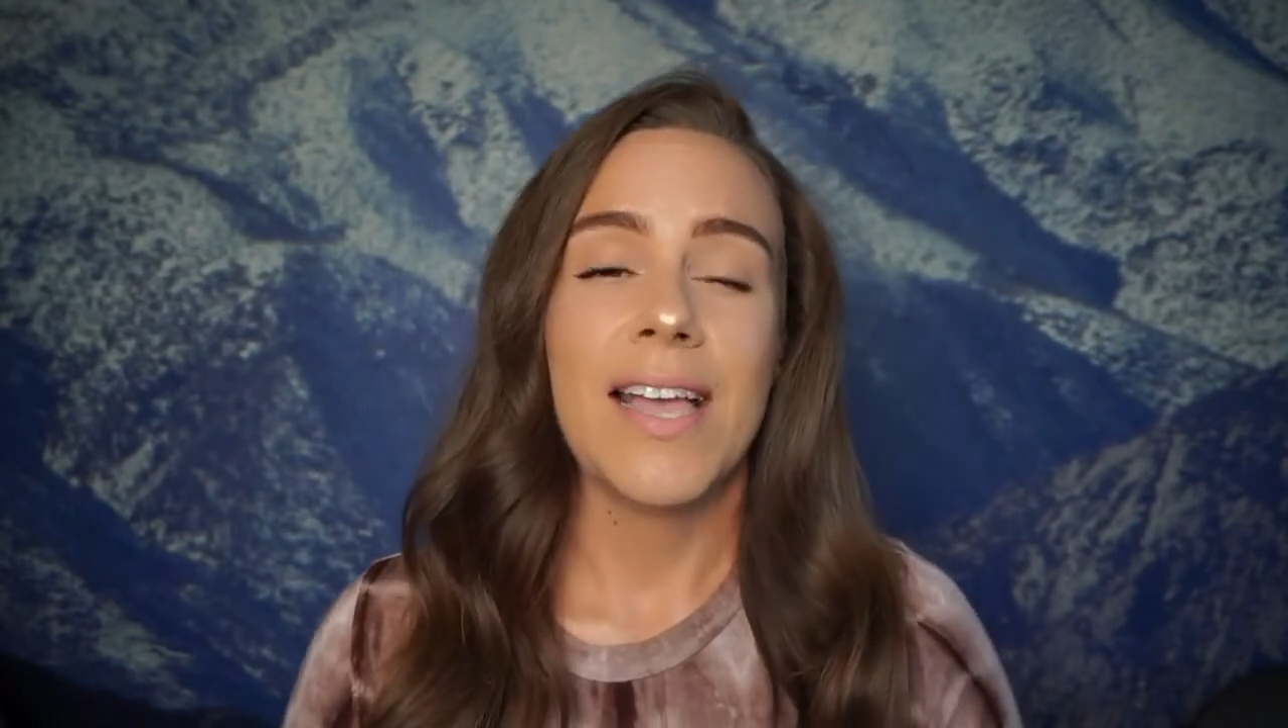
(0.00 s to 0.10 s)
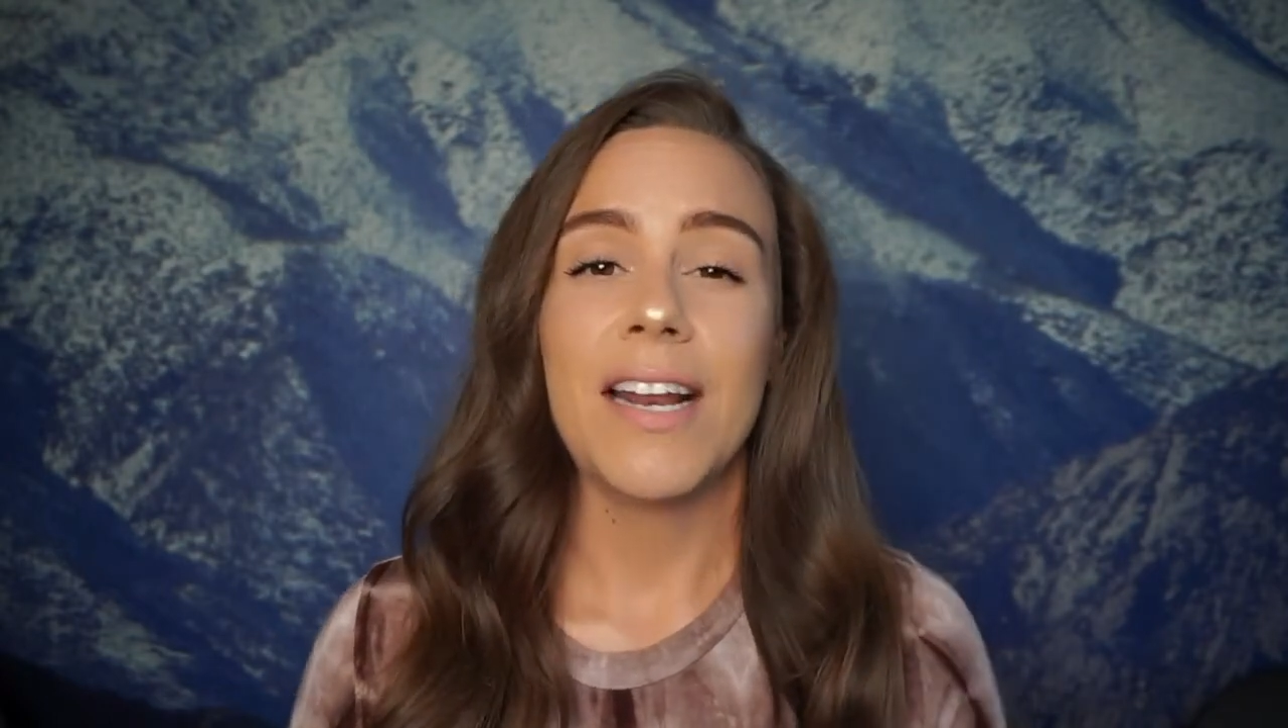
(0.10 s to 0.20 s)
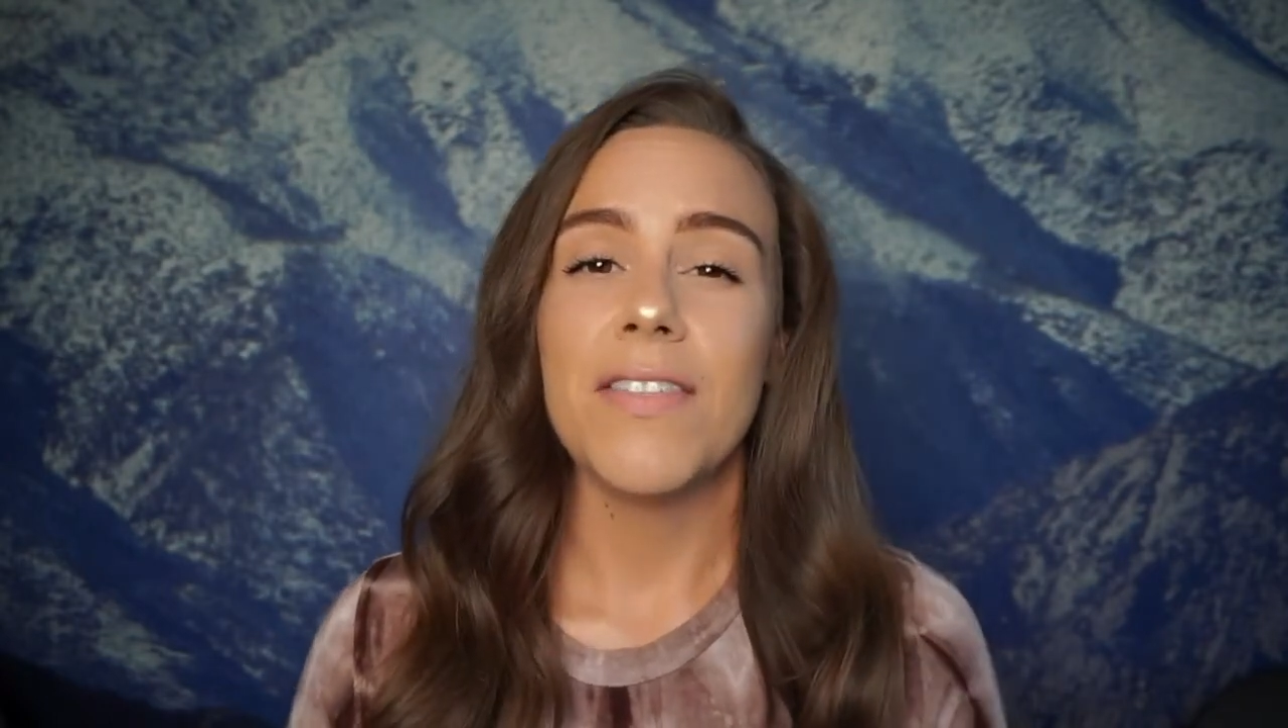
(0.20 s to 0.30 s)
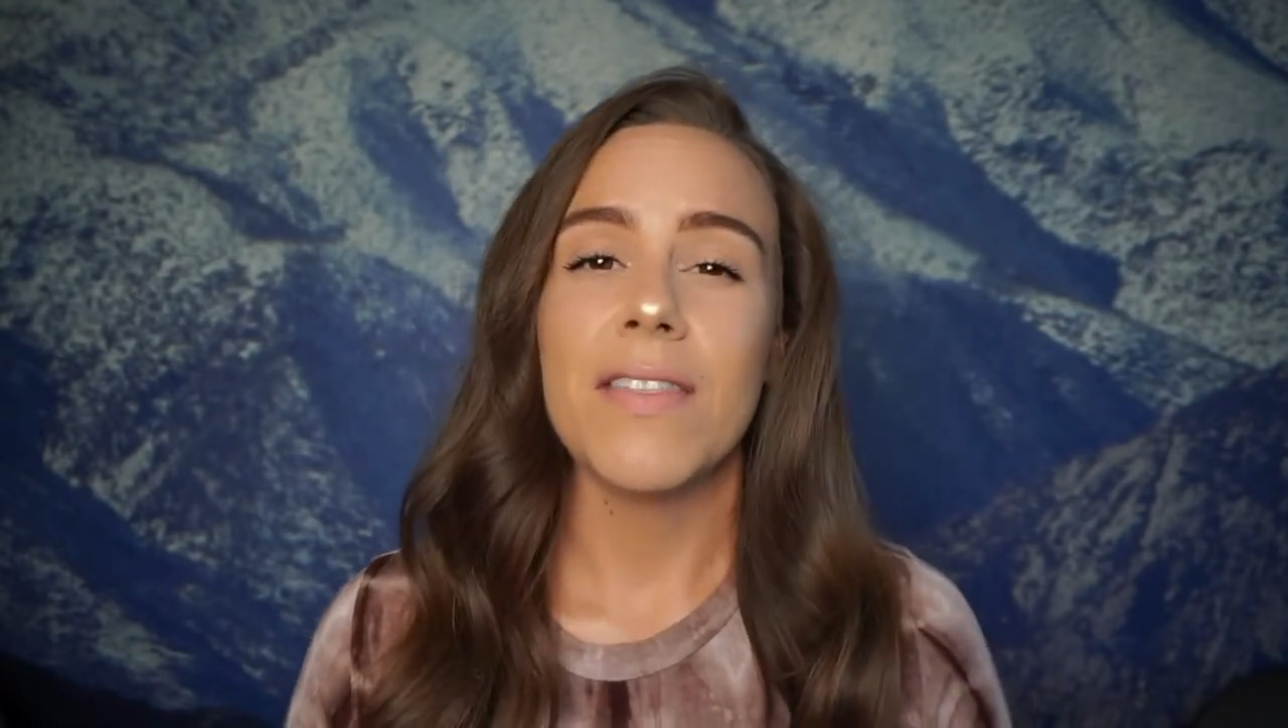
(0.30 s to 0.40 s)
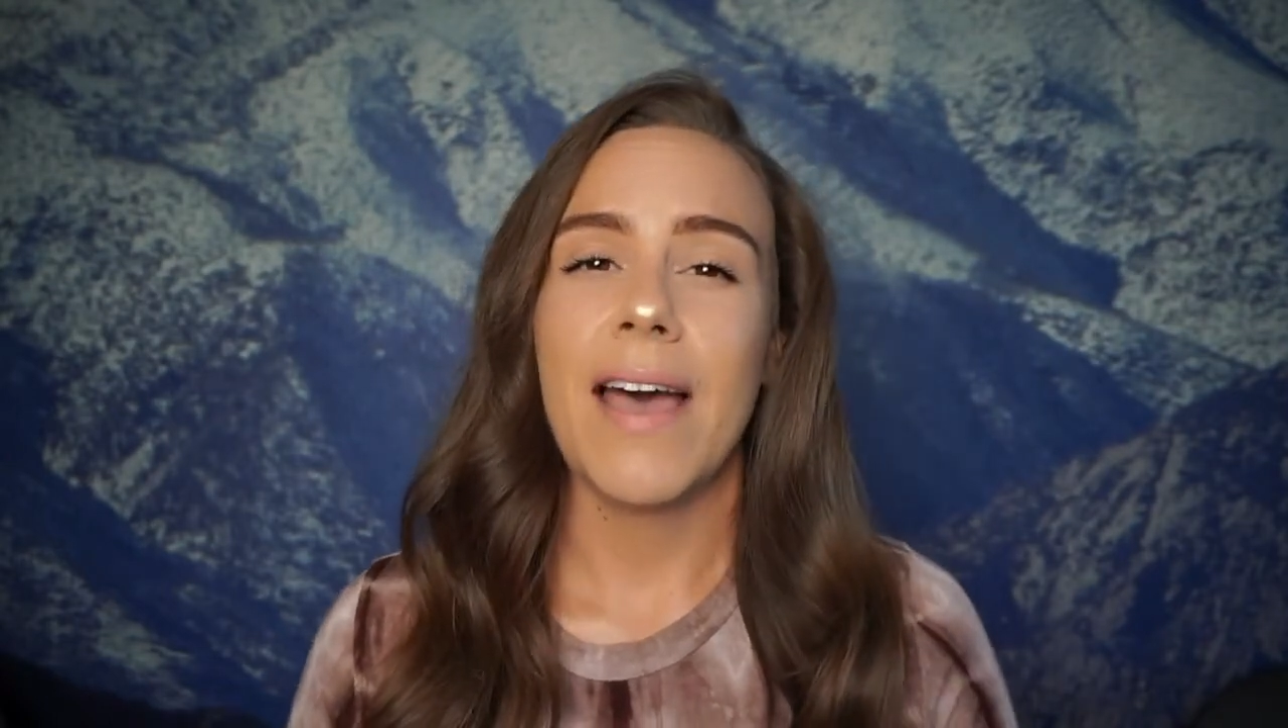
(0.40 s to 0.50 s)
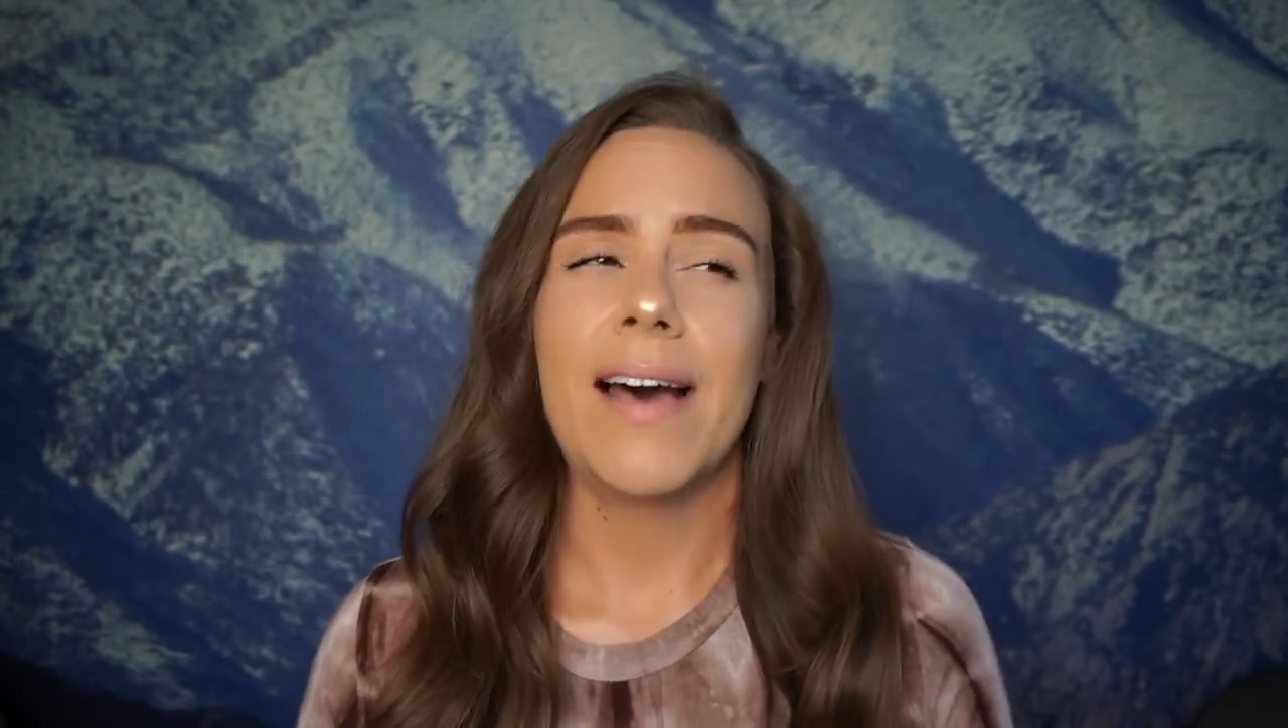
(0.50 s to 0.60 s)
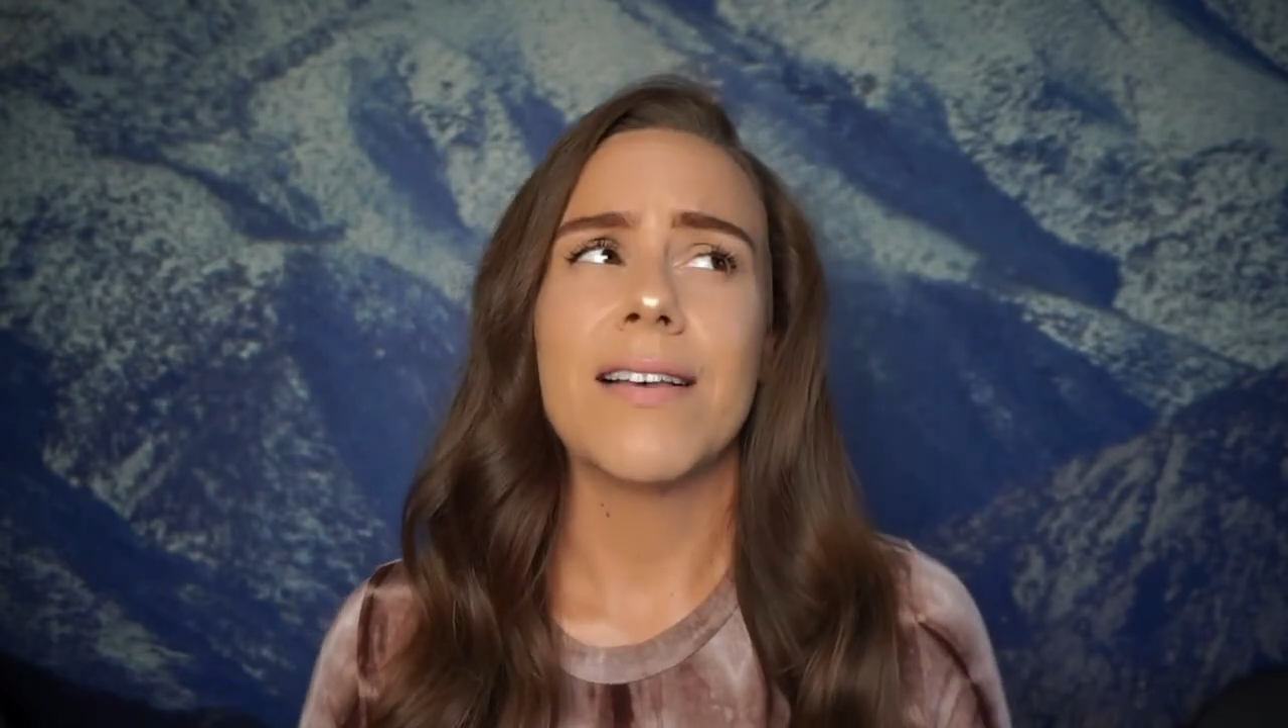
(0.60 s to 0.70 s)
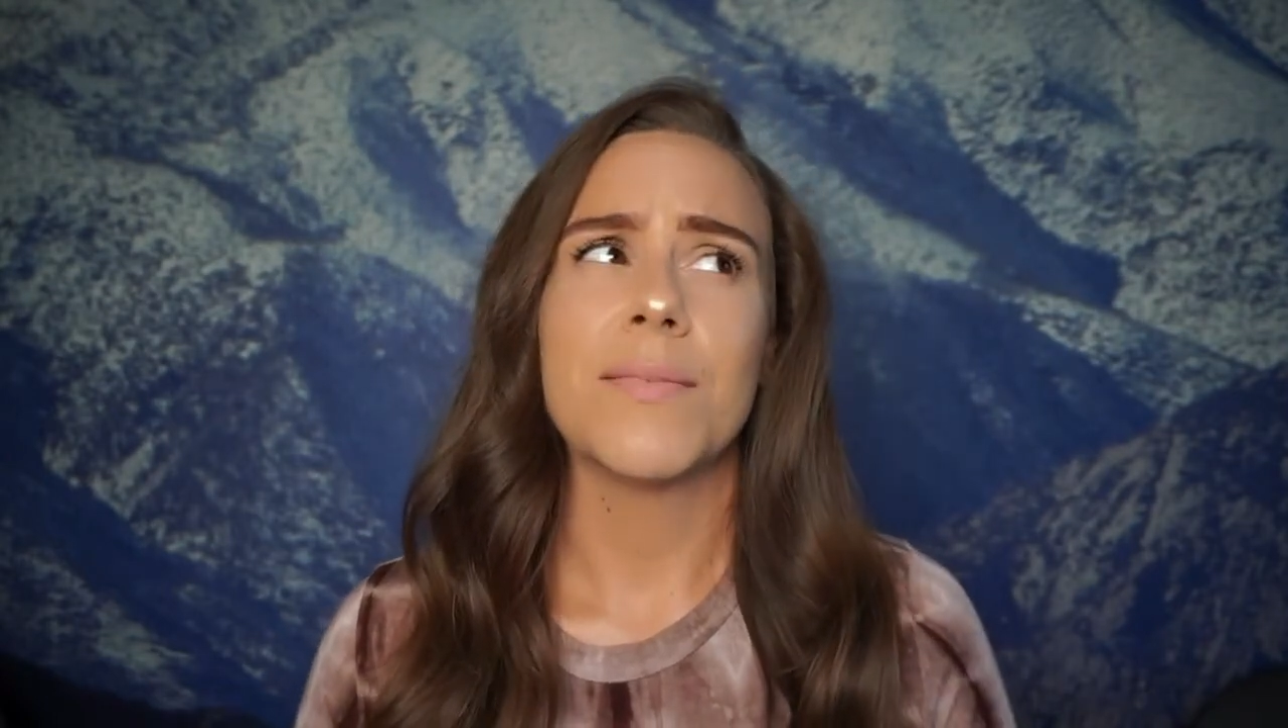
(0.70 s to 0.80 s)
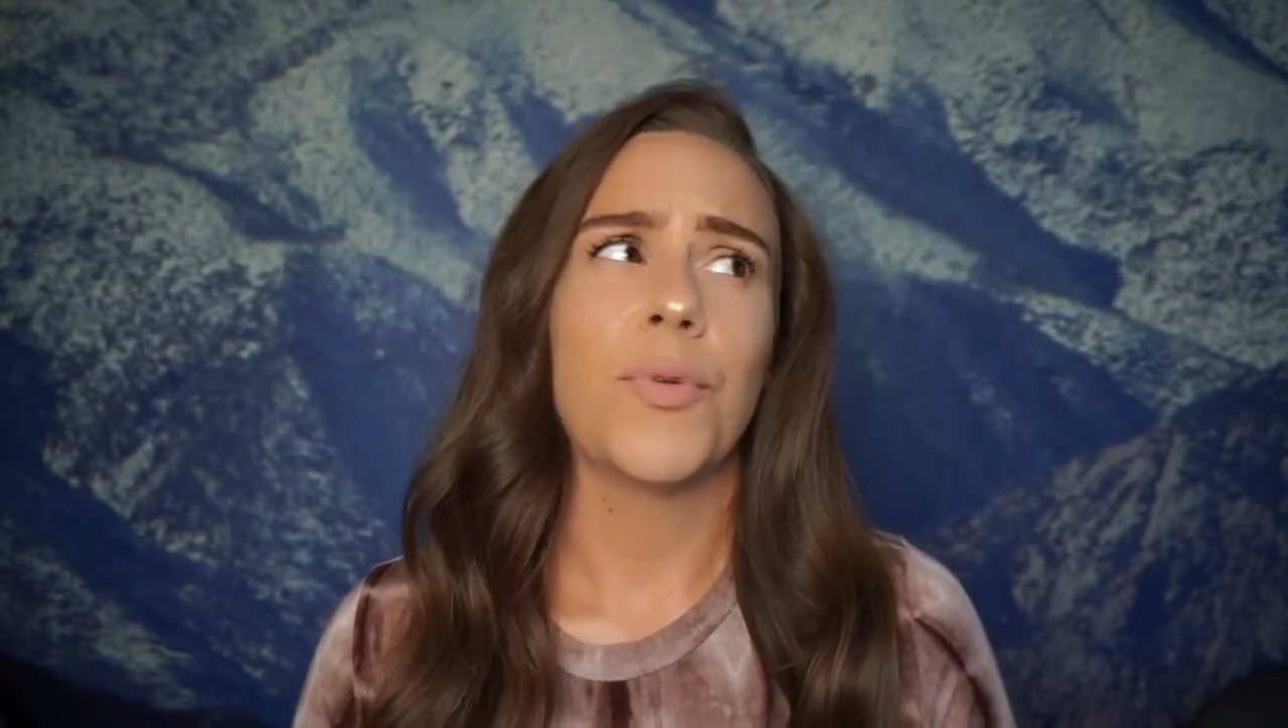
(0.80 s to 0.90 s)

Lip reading: Anything that has